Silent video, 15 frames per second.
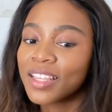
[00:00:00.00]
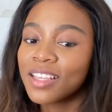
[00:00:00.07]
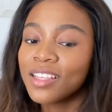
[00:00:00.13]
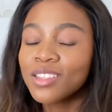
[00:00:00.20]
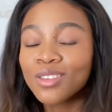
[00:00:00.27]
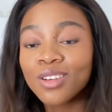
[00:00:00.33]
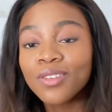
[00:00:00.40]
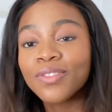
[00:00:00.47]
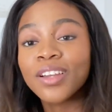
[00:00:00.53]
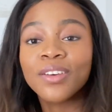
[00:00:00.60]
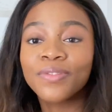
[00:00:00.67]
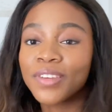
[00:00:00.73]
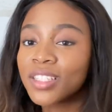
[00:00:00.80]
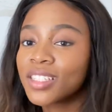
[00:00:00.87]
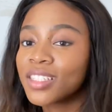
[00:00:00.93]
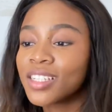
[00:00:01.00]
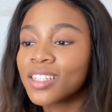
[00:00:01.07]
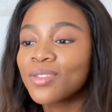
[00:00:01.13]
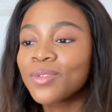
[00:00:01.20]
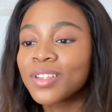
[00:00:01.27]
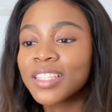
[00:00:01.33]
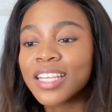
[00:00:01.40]
Sorry if I offended
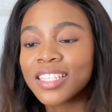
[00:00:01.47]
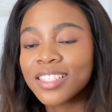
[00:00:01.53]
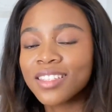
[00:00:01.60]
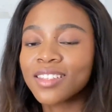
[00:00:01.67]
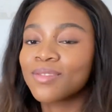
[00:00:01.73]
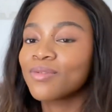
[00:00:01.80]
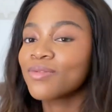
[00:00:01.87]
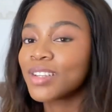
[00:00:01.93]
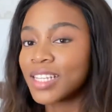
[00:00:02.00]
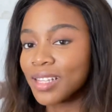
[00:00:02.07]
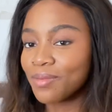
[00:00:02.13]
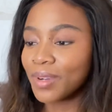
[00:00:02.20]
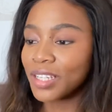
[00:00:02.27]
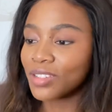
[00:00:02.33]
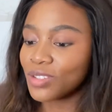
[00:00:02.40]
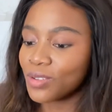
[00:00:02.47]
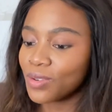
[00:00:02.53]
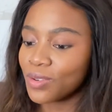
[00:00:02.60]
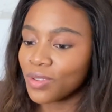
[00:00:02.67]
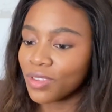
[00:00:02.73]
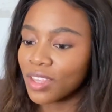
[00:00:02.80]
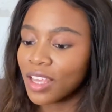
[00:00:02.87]
anyone, that's just really my
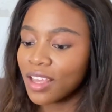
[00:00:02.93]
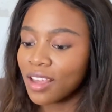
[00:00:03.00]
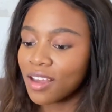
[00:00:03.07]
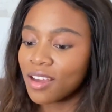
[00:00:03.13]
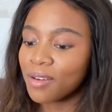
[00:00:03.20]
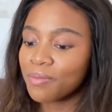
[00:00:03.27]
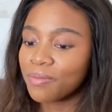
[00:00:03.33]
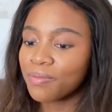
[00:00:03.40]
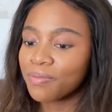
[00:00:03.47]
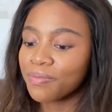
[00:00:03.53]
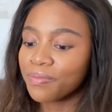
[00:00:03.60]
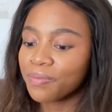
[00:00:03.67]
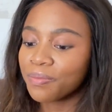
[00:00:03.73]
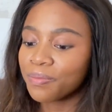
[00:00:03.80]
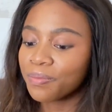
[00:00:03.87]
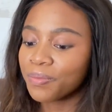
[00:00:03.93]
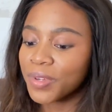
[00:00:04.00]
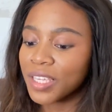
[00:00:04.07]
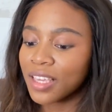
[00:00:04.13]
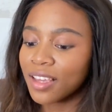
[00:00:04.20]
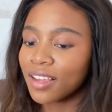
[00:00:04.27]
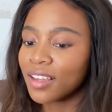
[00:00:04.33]
truth. But
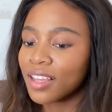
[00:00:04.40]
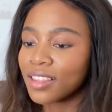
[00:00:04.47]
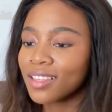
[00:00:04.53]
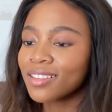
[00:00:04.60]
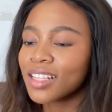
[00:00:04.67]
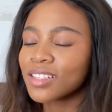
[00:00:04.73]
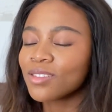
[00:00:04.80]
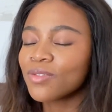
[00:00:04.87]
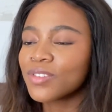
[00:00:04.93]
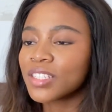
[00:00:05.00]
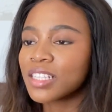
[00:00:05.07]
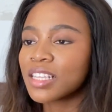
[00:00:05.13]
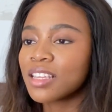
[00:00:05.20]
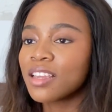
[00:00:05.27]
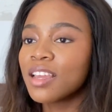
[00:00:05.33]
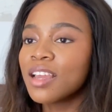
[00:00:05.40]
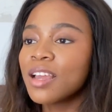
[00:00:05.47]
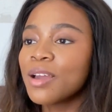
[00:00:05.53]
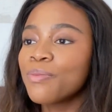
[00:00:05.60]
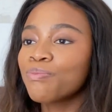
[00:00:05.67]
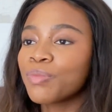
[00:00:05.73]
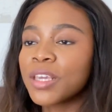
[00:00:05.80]
yeah, I think that's obviously
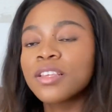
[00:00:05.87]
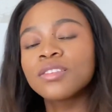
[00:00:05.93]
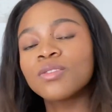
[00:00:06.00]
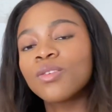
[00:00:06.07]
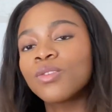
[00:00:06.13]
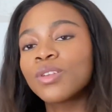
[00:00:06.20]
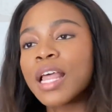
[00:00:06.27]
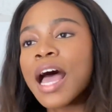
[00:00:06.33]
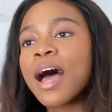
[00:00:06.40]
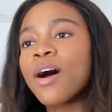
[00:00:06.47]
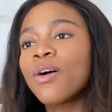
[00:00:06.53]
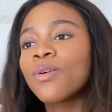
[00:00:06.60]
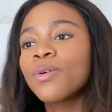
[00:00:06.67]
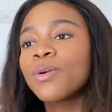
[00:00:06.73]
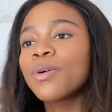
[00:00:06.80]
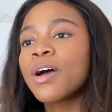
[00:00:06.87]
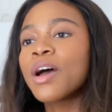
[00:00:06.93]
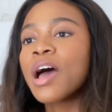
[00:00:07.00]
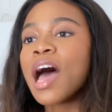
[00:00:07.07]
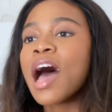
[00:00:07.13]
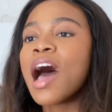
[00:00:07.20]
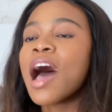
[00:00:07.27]
based on how
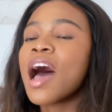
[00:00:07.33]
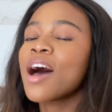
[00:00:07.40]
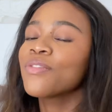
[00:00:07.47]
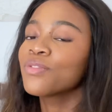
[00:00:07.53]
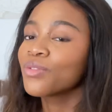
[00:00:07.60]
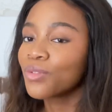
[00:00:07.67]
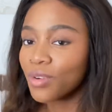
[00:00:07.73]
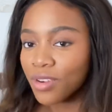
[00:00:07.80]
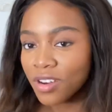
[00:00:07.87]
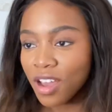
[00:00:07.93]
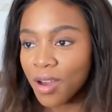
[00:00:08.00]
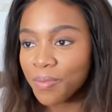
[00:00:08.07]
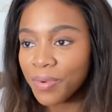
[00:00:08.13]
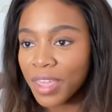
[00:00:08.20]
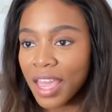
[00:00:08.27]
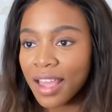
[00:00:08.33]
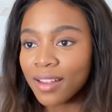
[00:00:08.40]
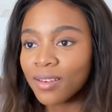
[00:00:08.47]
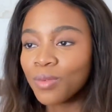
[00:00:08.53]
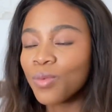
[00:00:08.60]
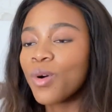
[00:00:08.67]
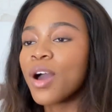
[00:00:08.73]
I've grown up
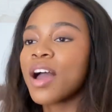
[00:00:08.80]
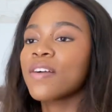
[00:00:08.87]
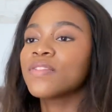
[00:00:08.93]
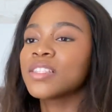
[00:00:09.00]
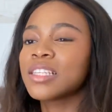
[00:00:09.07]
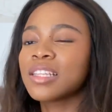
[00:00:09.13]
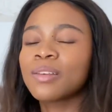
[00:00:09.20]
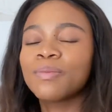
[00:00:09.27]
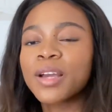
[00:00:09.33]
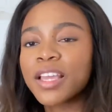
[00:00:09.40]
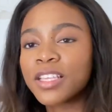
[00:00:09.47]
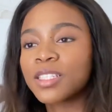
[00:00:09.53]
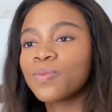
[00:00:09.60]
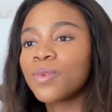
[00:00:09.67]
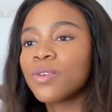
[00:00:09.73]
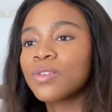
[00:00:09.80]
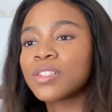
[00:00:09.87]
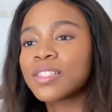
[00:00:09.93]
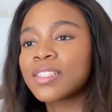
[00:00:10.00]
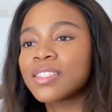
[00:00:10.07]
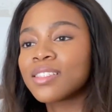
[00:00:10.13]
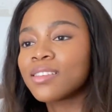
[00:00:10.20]
and what I've seen in my
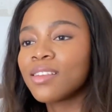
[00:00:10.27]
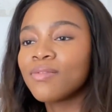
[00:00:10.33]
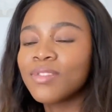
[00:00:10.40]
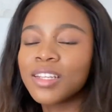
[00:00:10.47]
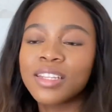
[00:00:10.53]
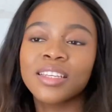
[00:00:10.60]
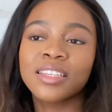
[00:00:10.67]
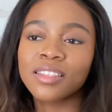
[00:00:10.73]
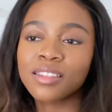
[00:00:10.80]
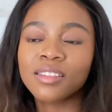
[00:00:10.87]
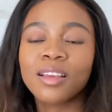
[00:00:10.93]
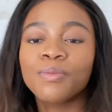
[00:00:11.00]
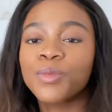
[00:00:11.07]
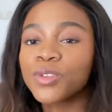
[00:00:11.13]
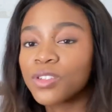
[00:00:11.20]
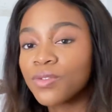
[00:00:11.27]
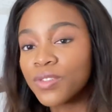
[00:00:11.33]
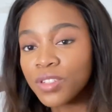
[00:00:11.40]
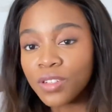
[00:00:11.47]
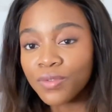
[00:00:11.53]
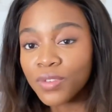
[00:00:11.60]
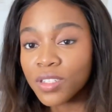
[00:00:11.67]
experiences. There really isn't that much of a
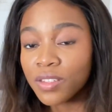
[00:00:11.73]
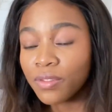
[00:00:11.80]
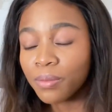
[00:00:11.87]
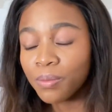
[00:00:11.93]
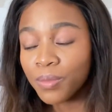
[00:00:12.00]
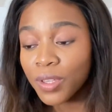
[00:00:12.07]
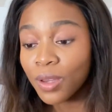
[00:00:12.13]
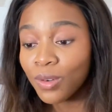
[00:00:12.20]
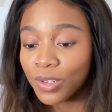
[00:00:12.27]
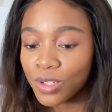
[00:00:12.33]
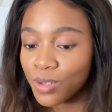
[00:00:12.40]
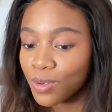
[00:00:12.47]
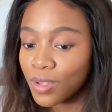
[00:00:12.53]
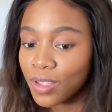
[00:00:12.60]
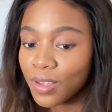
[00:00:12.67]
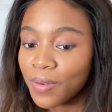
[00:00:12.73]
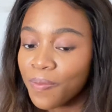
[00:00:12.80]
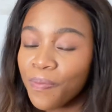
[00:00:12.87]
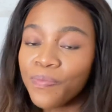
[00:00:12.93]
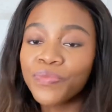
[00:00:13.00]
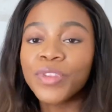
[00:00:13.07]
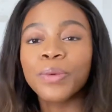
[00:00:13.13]
difference, from being honest with you.
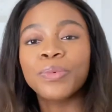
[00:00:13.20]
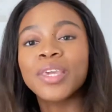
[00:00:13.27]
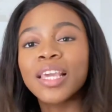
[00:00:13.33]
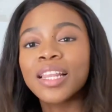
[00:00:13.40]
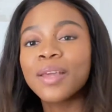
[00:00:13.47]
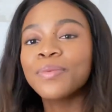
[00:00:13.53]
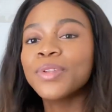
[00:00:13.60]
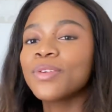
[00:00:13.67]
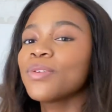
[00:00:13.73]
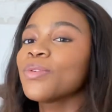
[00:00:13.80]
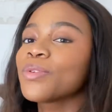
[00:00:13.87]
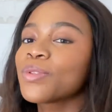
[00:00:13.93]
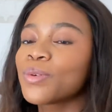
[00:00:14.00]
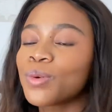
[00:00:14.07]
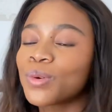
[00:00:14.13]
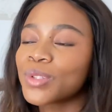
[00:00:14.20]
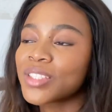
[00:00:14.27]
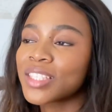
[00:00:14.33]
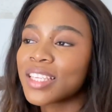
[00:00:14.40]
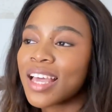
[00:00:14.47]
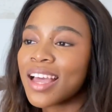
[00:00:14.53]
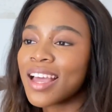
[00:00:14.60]
But yeah, let me know your
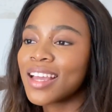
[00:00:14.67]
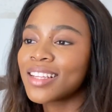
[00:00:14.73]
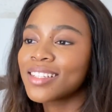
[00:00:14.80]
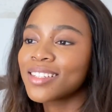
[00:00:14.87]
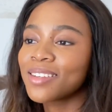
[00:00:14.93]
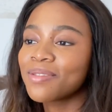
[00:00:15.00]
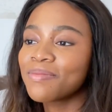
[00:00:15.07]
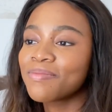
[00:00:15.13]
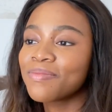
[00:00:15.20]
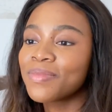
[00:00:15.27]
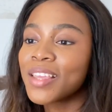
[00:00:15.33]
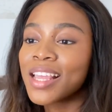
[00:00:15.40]
thoughts, and